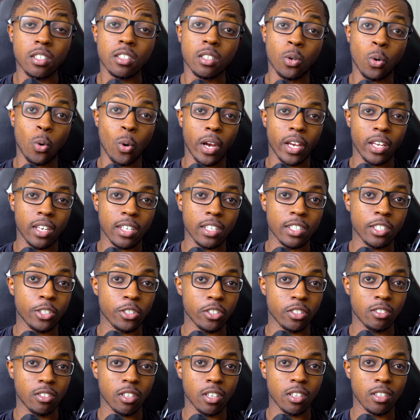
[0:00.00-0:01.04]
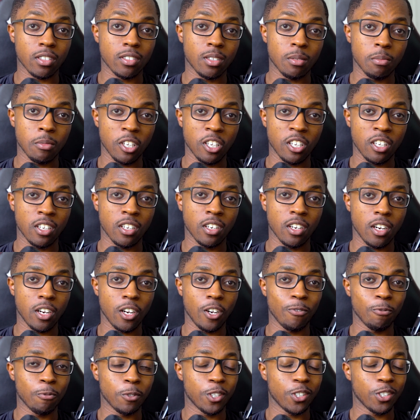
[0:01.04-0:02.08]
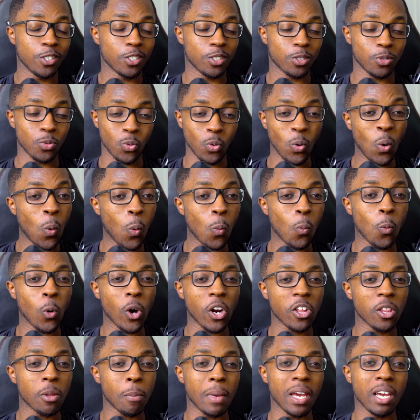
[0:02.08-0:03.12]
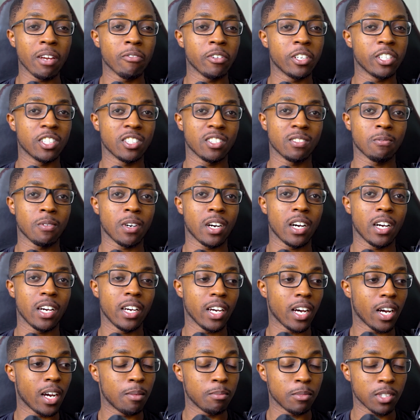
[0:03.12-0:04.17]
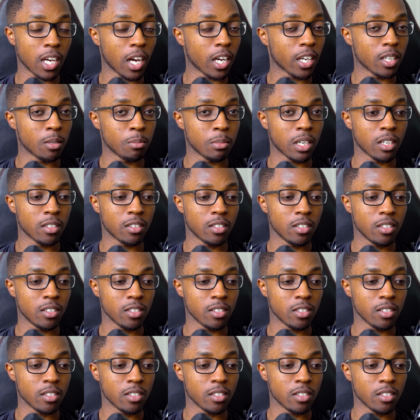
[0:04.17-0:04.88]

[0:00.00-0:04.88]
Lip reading: quite interesting to me, which is one of the main reasons why I'm talking about